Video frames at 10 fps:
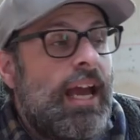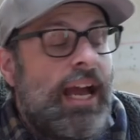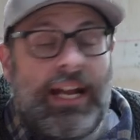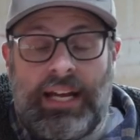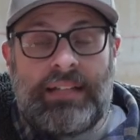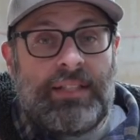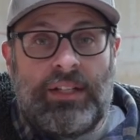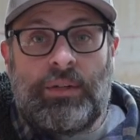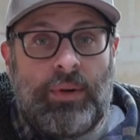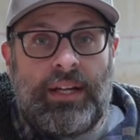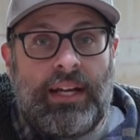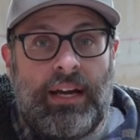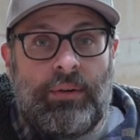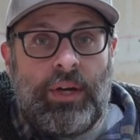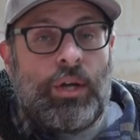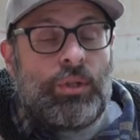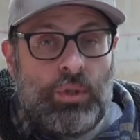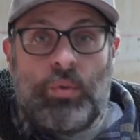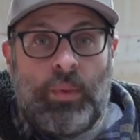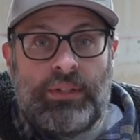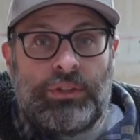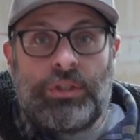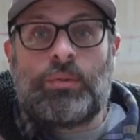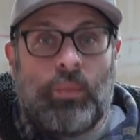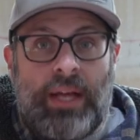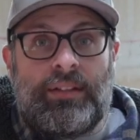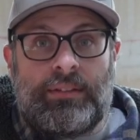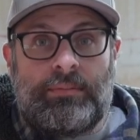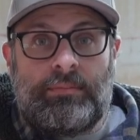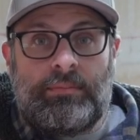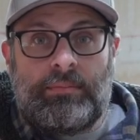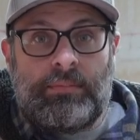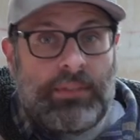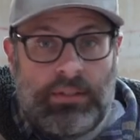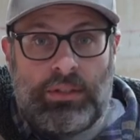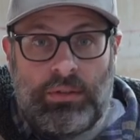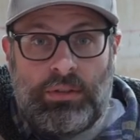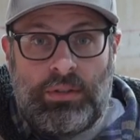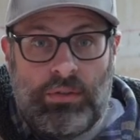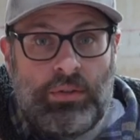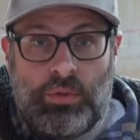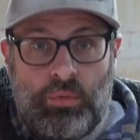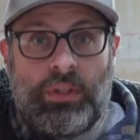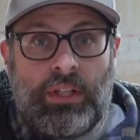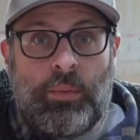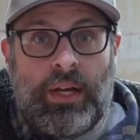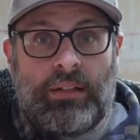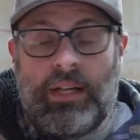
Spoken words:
And I can tell you right now, you will just weld. You really will.